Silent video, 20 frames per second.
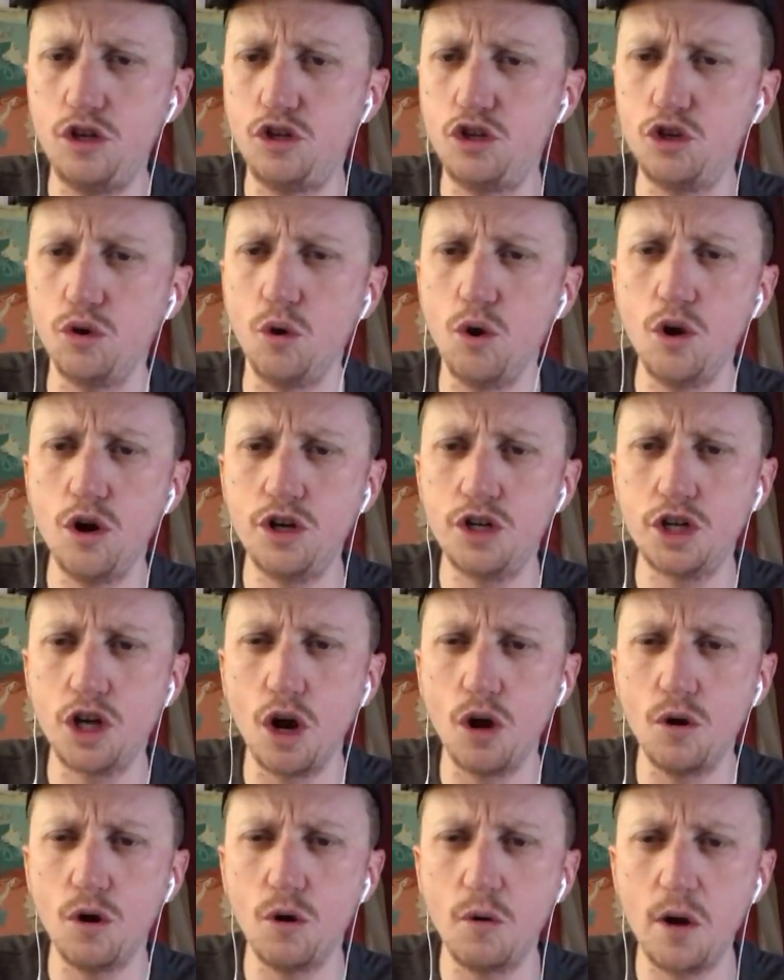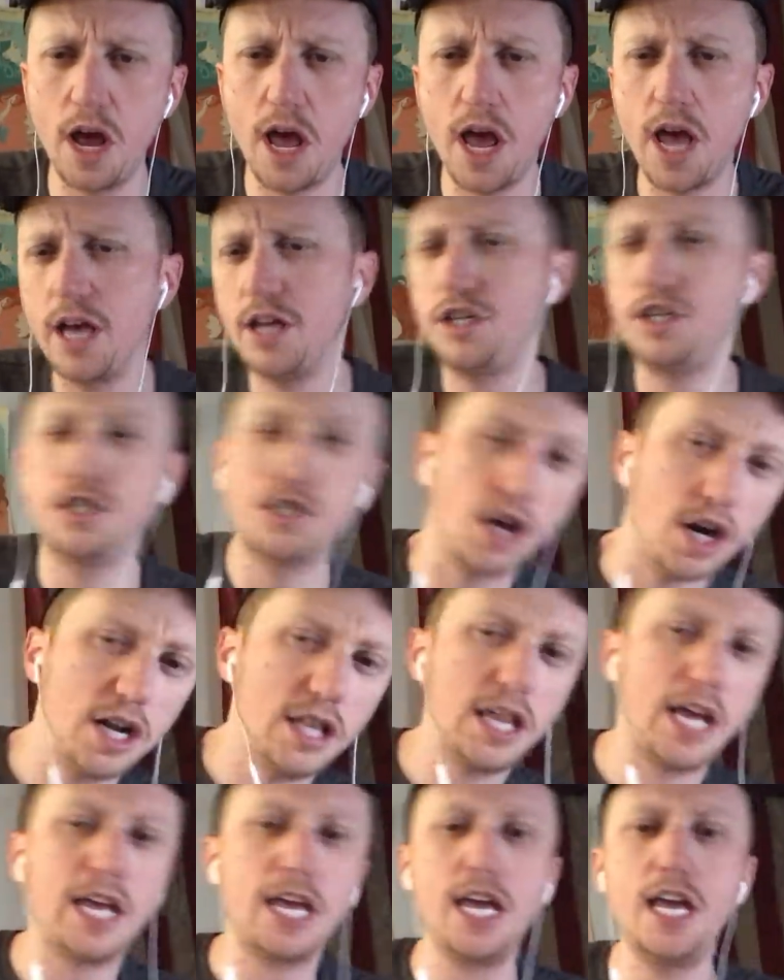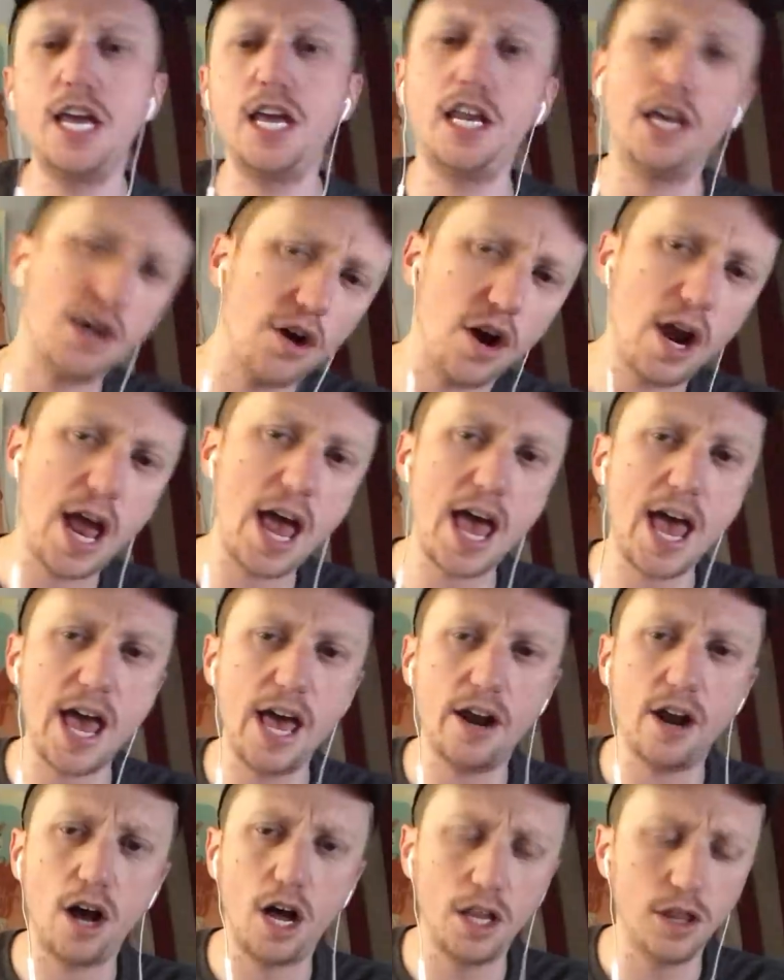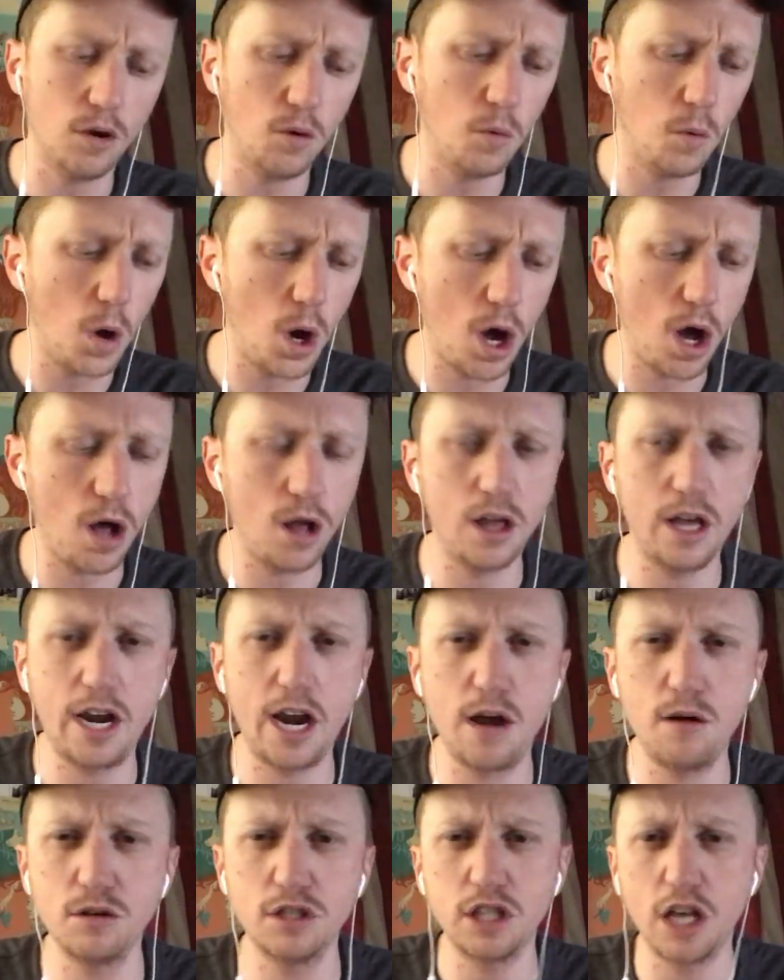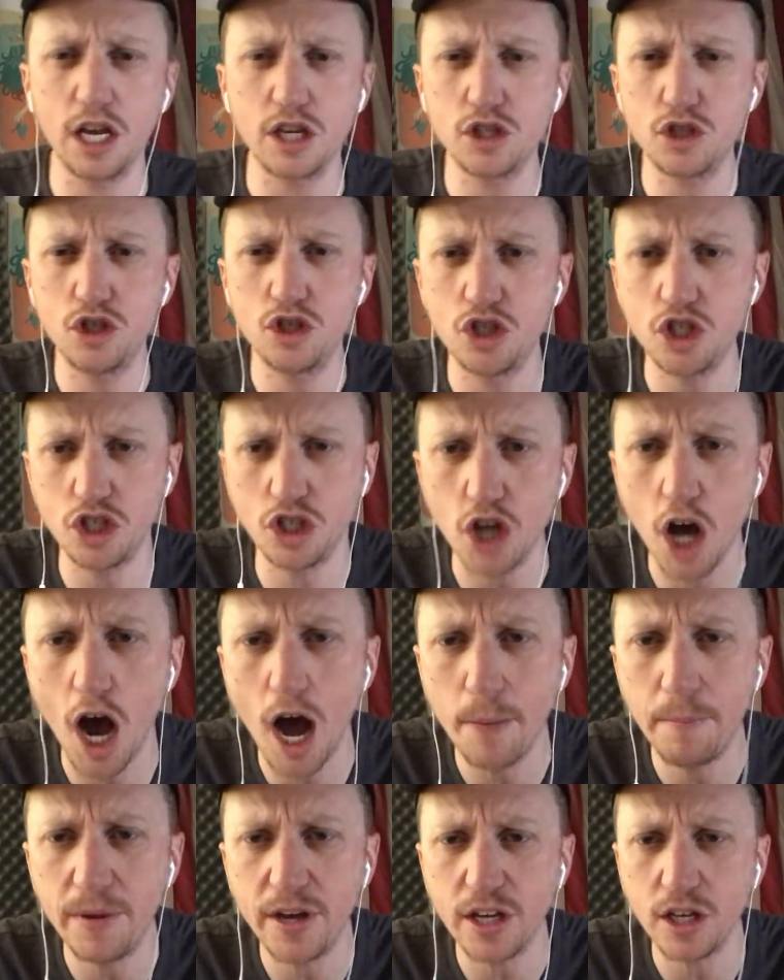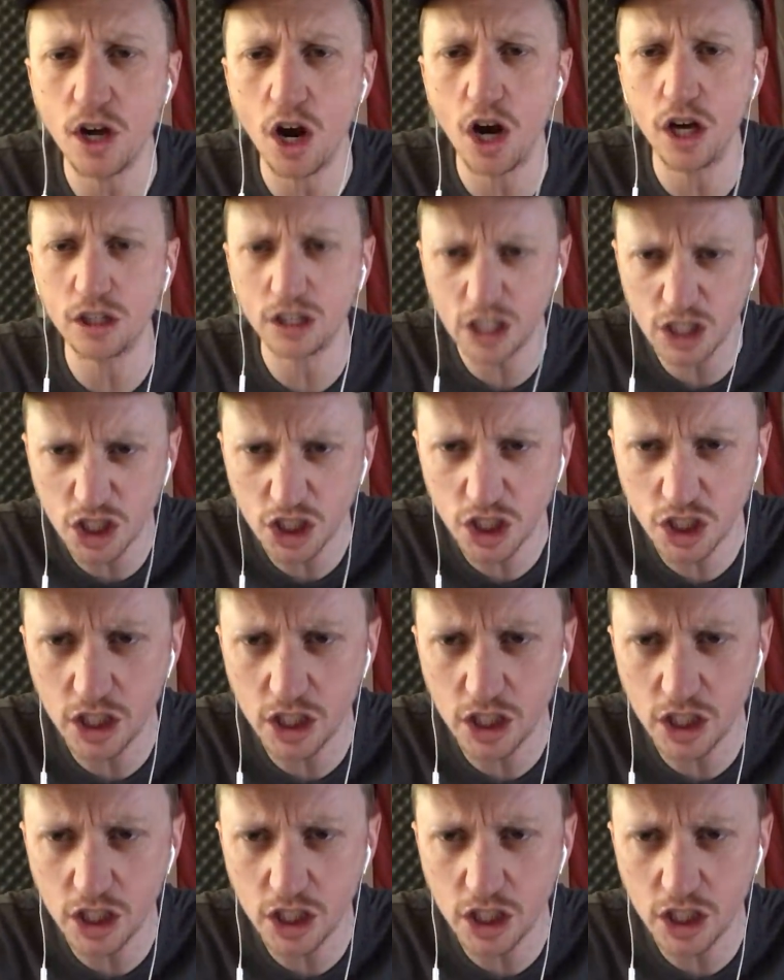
George go away and she started like hitting her head on the wall and I was like stop it Yeardley